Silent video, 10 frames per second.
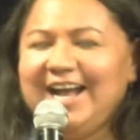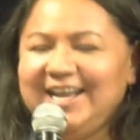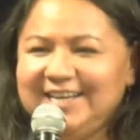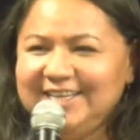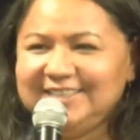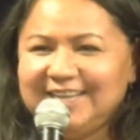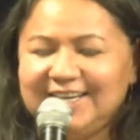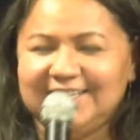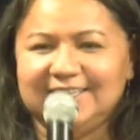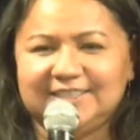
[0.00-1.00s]
And he
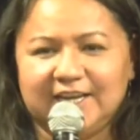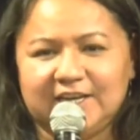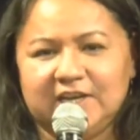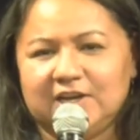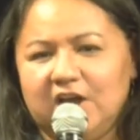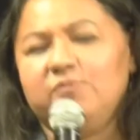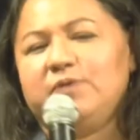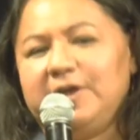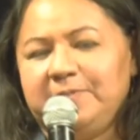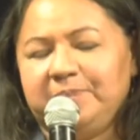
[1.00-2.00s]
said, and he said,
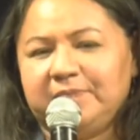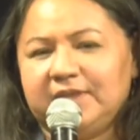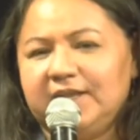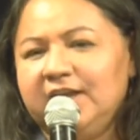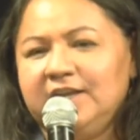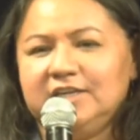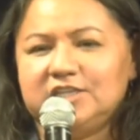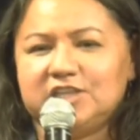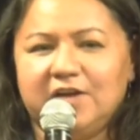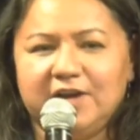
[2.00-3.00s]
cowboy, get in
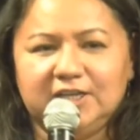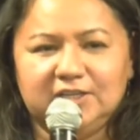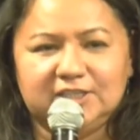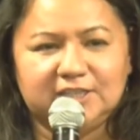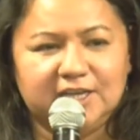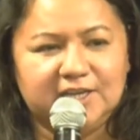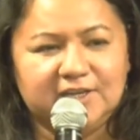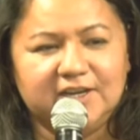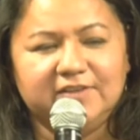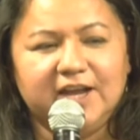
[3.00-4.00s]
the shower. It looks like
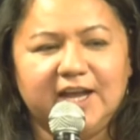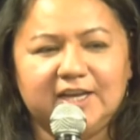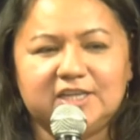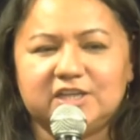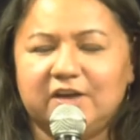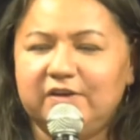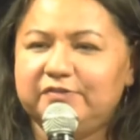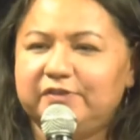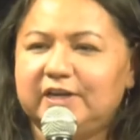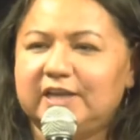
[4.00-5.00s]
you never had a shower
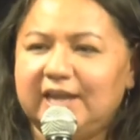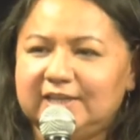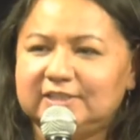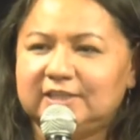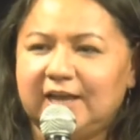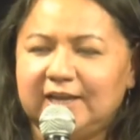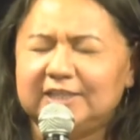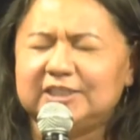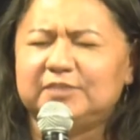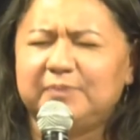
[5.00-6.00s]
for days, and
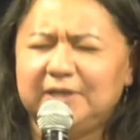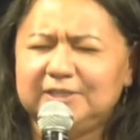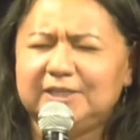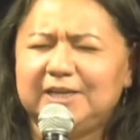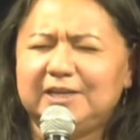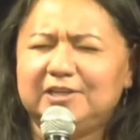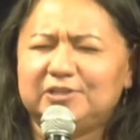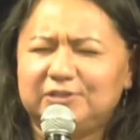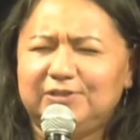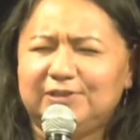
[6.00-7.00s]
it smells like
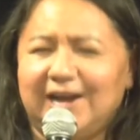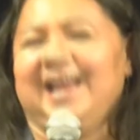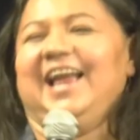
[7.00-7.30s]
it too.